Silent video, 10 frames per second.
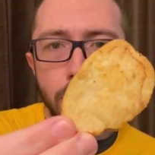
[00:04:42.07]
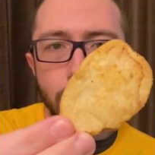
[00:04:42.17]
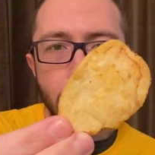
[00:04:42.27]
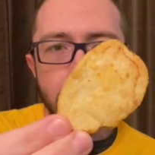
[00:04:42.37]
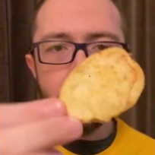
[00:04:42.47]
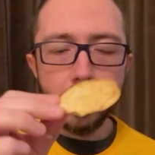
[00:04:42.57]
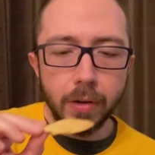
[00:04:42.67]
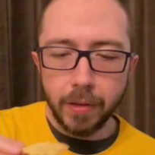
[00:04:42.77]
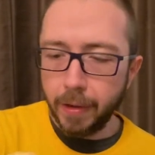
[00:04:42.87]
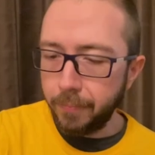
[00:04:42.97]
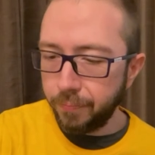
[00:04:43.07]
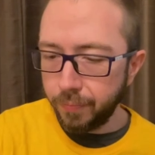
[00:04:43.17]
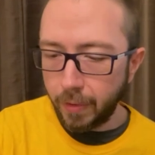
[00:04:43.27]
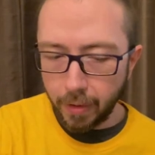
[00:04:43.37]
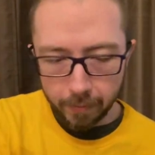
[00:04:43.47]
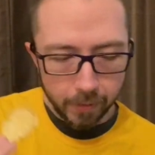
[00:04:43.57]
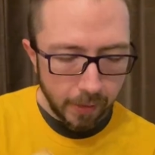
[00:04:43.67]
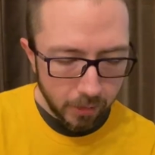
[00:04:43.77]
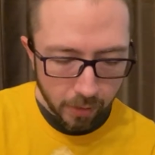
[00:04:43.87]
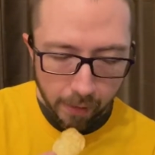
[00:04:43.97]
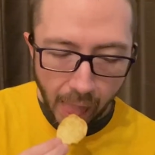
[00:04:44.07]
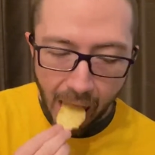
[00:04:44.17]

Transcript: ridged or anything. All right, let's give it a shot.